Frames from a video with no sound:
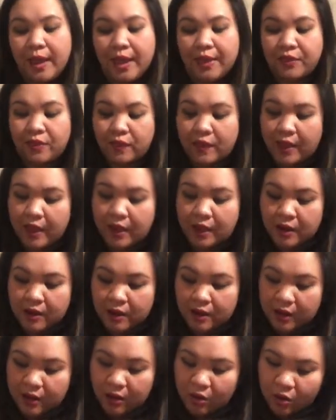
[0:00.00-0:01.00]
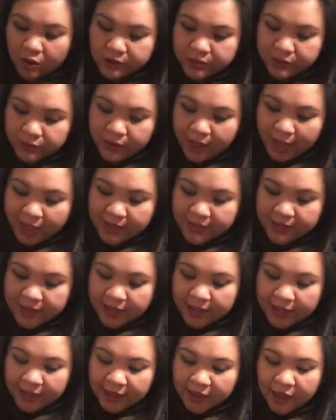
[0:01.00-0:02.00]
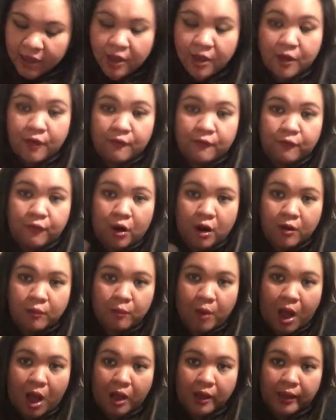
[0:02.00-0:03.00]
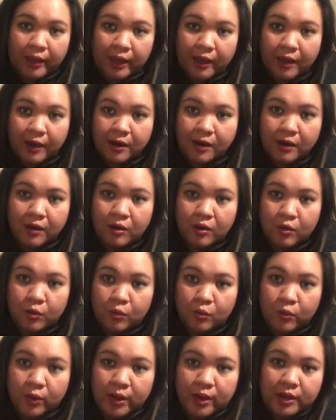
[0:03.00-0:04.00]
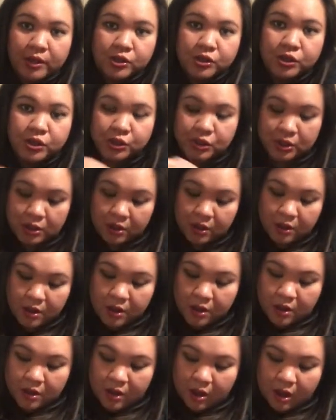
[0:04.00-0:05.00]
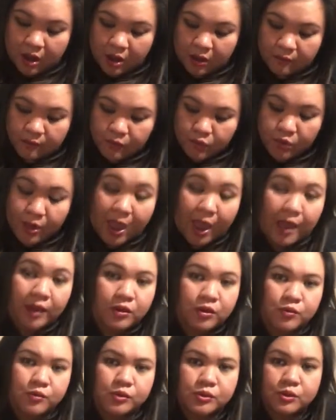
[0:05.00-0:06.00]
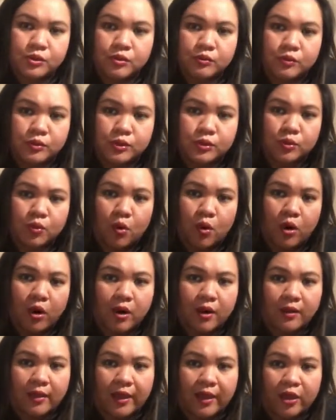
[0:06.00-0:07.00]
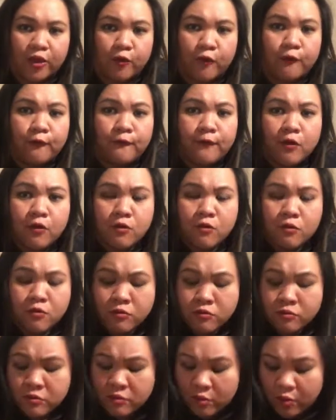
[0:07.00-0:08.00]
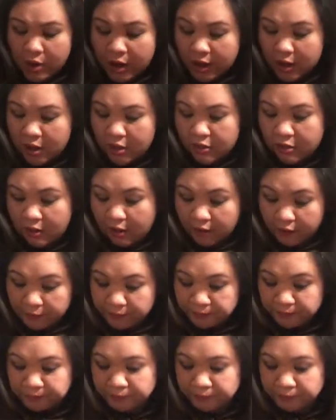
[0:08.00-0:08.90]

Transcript: And then it also has a front pocket, which you can use to store like your phone or anything.